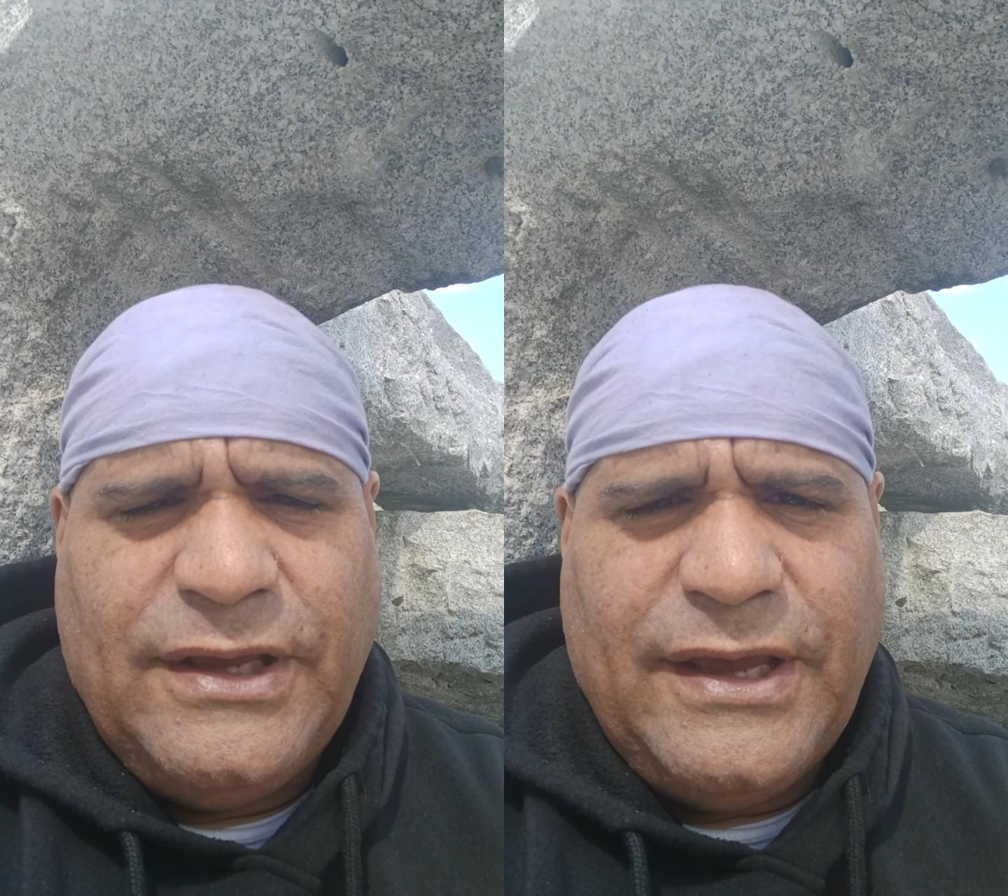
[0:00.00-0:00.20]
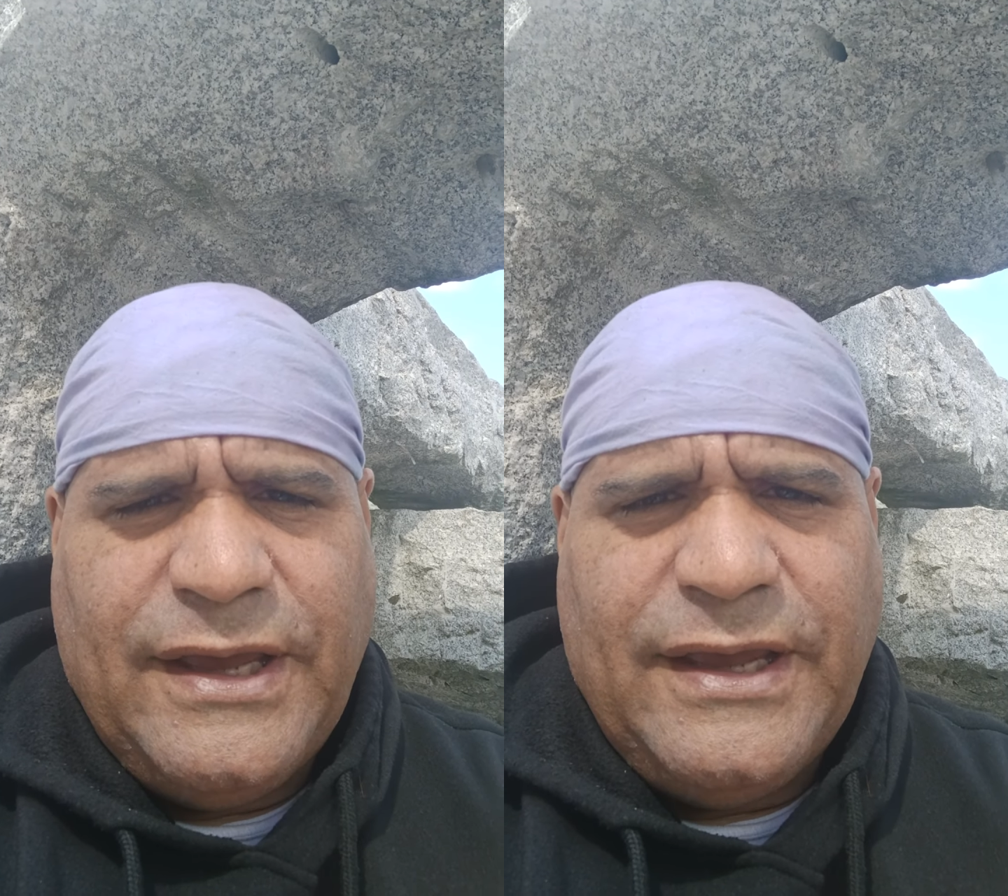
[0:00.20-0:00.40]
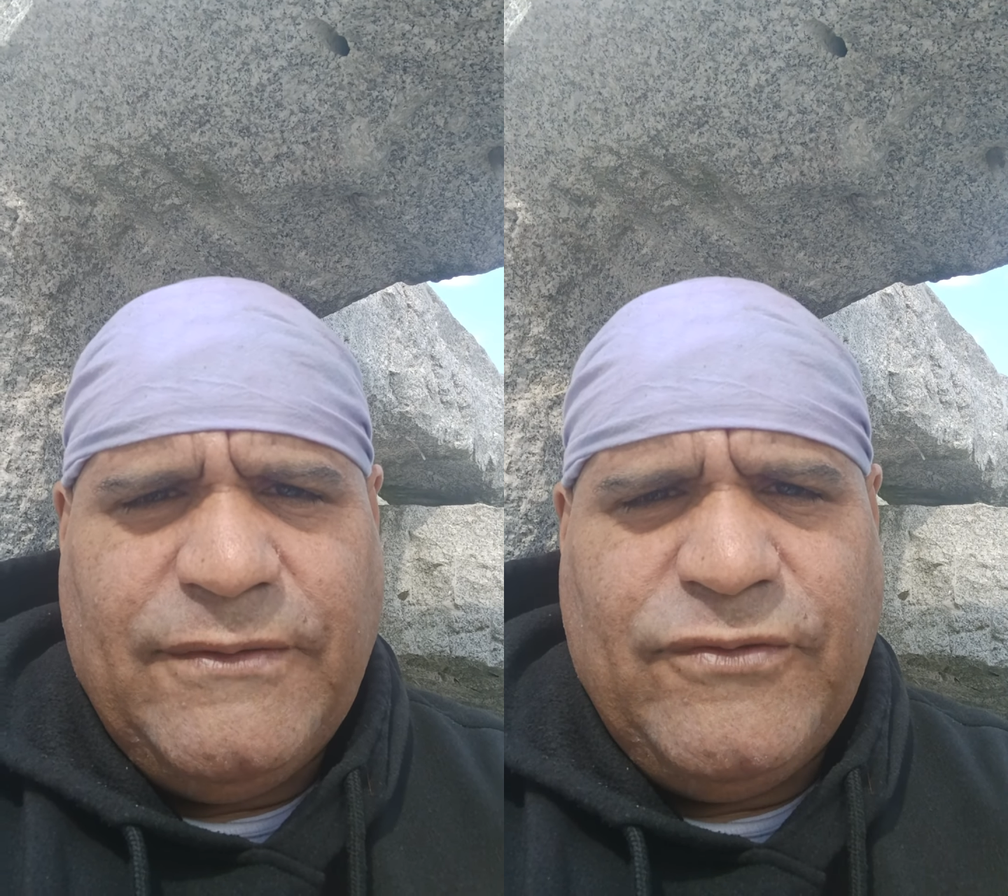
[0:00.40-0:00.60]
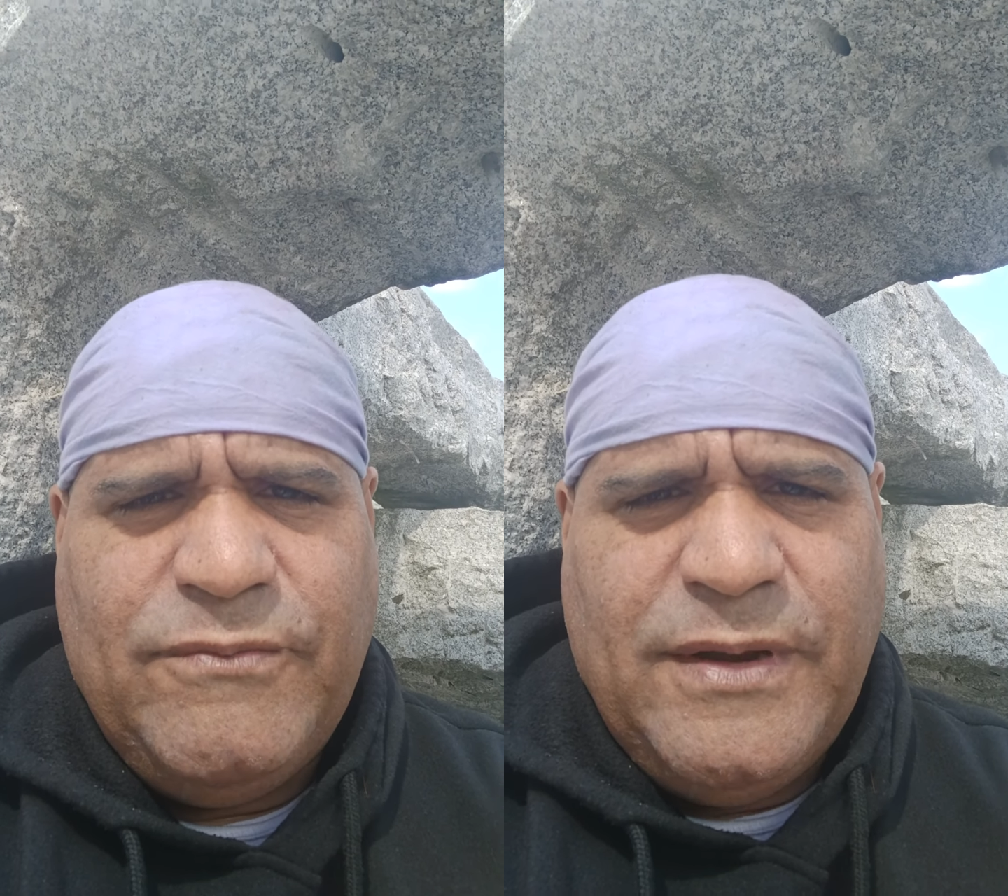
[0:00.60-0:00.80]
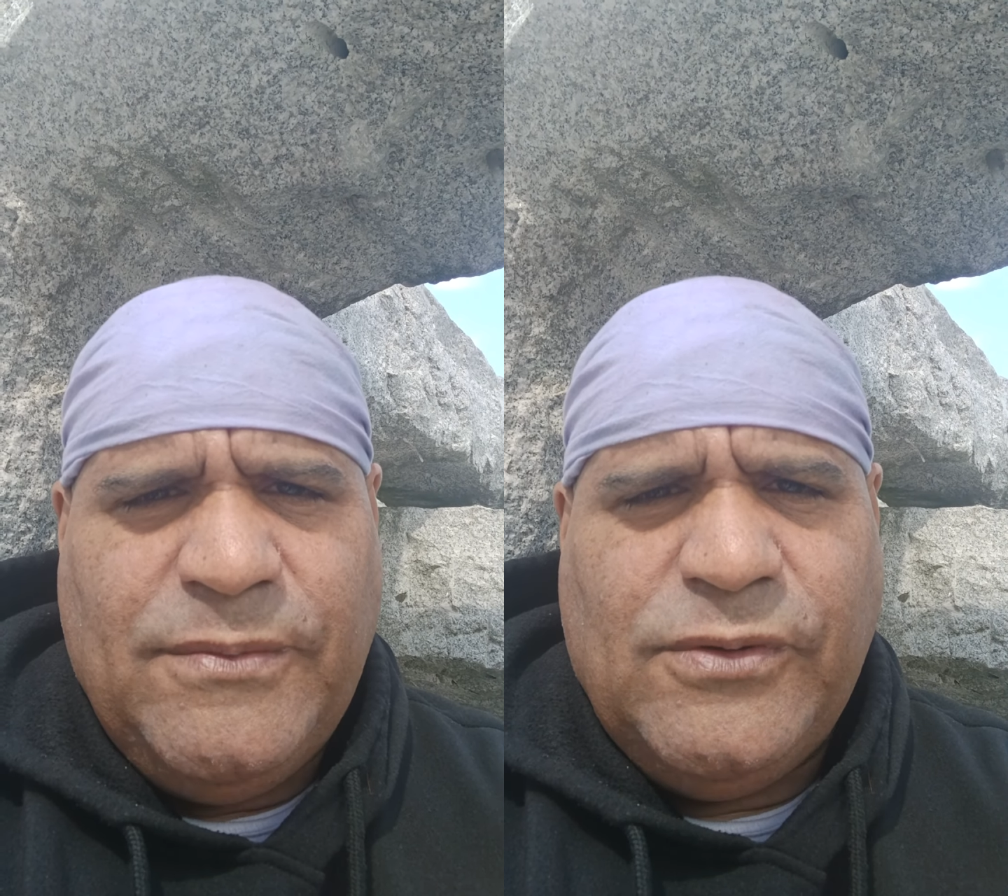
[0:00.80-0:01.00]
And
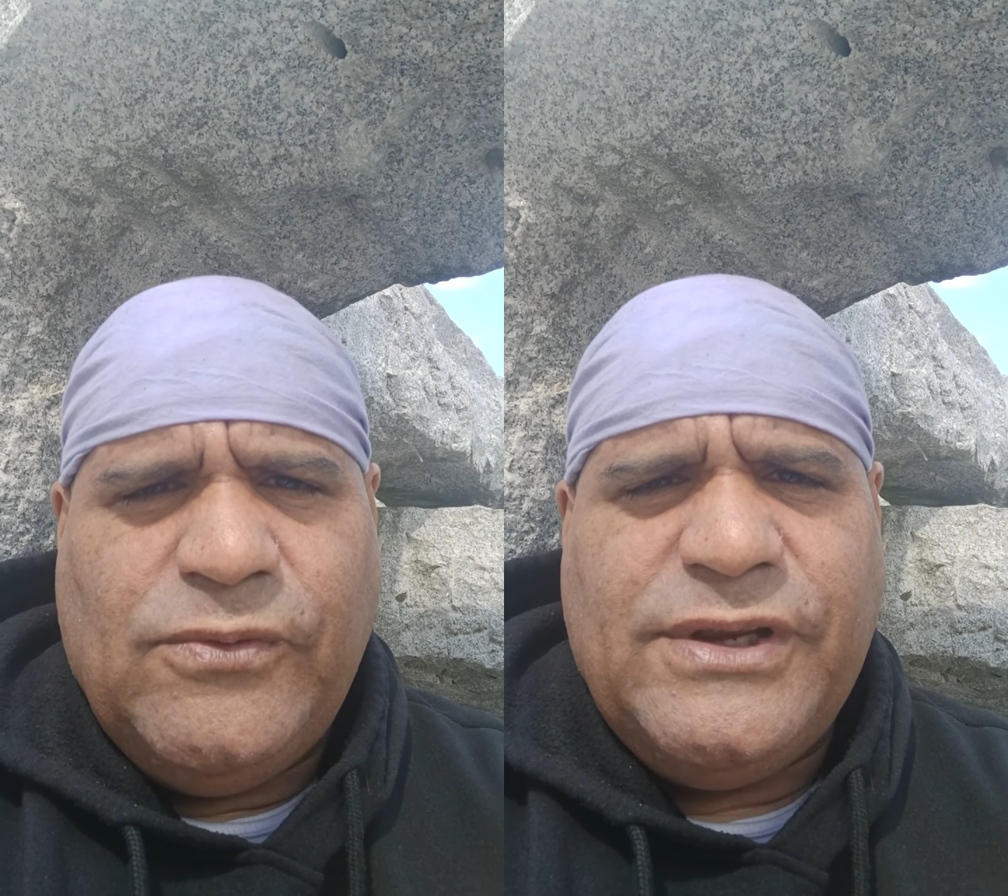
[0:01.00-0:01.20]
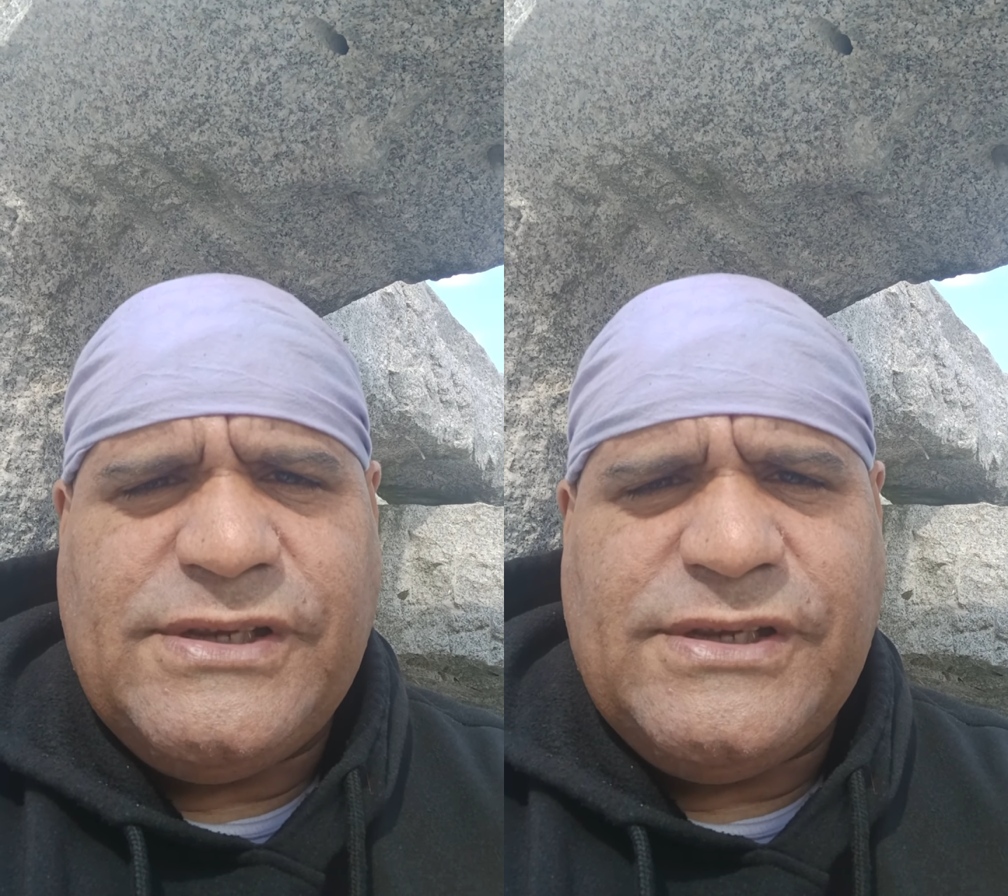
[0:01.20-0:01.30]
remember, we're